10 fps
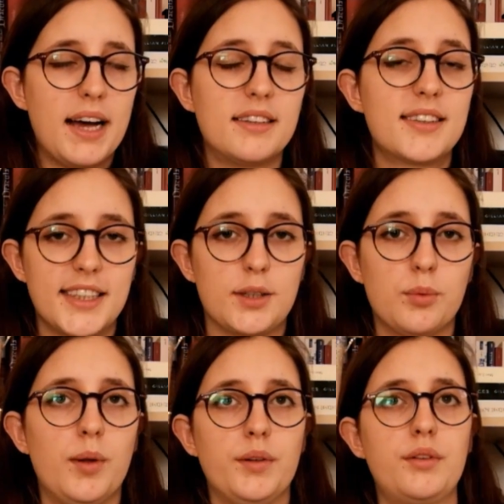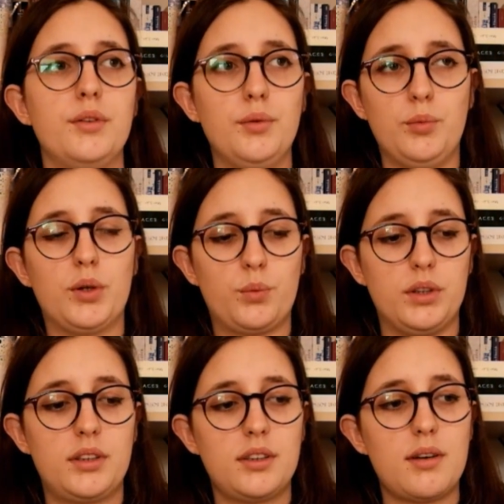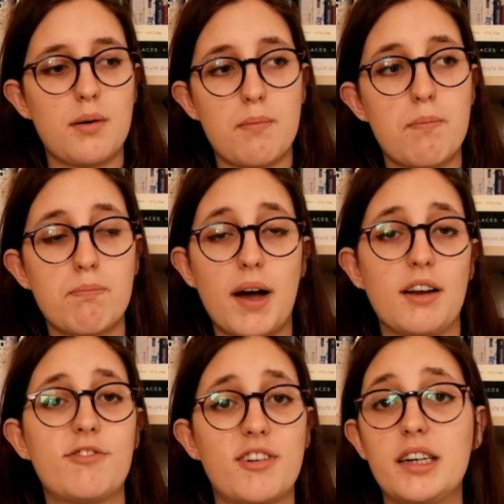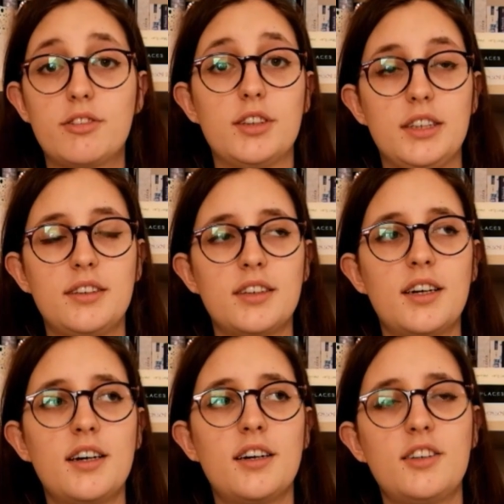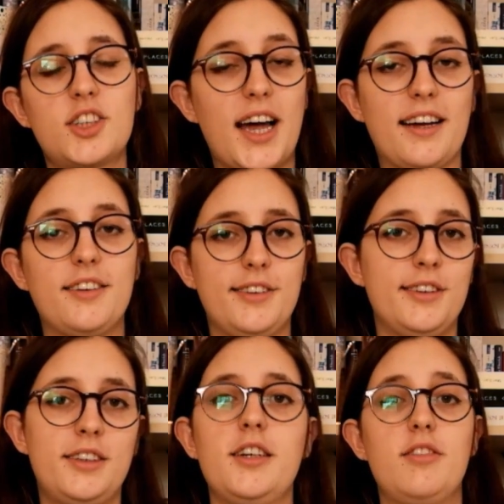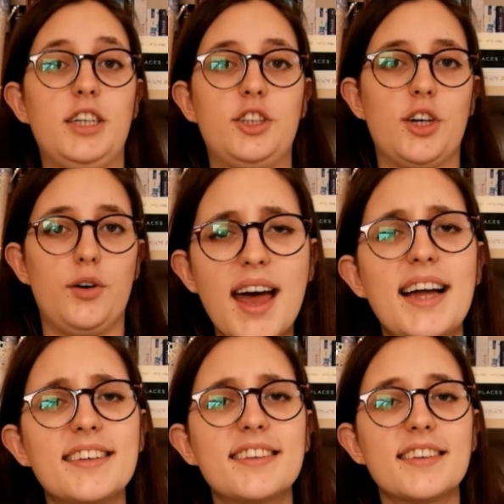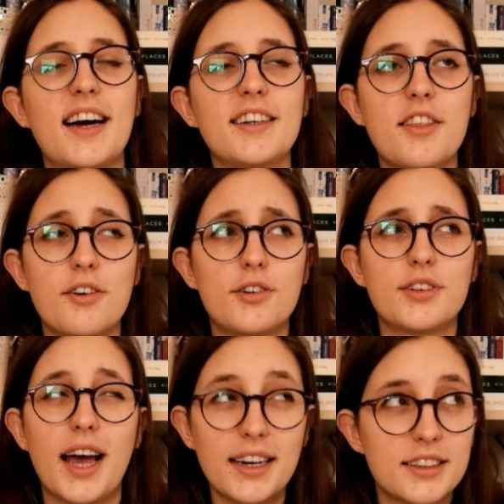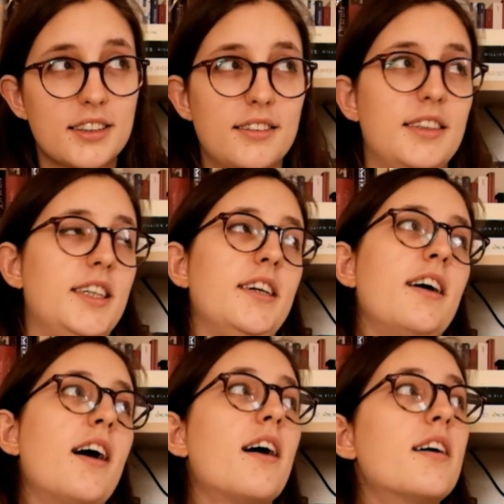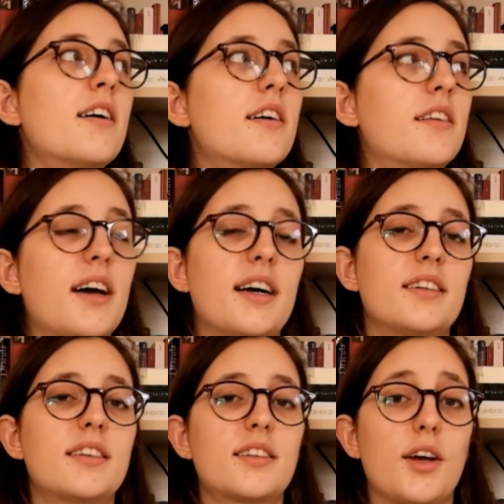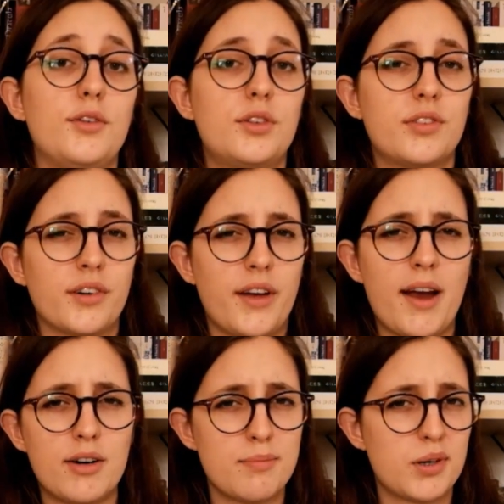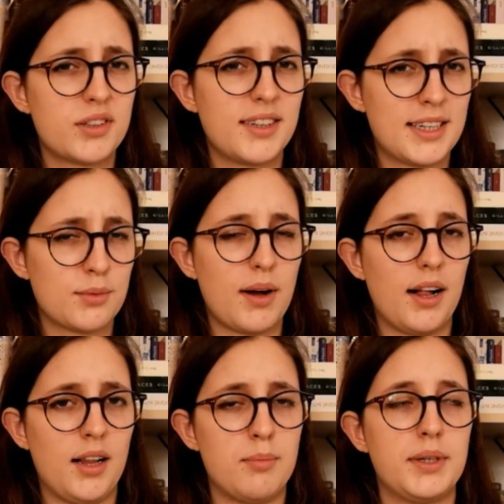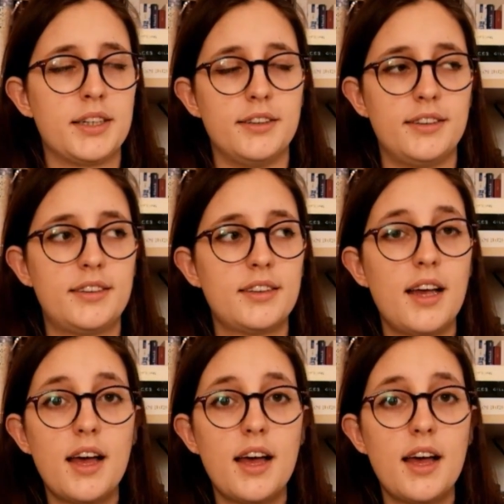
sequel to what was my favourite childhood TV show. And I thought, actually, that goes for Harry Potter as well, because,